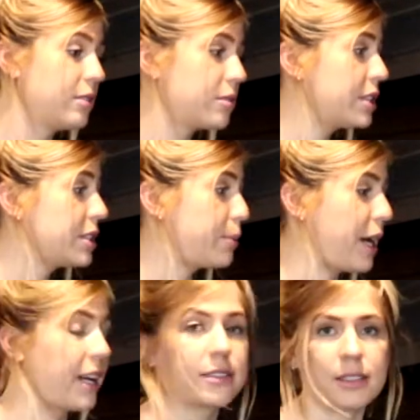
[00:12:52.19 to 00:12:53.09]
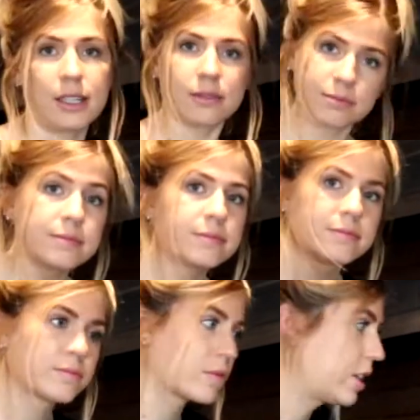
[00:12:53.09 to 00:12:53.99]
Freezer bags. Like,
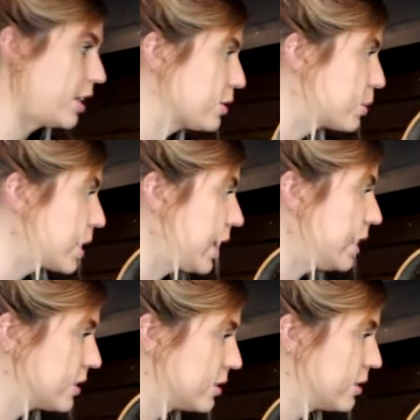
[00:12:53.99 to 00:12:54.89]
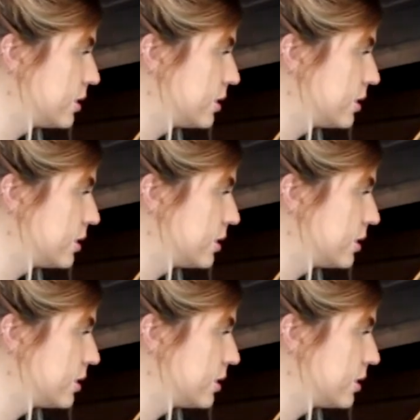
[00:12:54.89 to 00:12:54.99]
nice work, guys.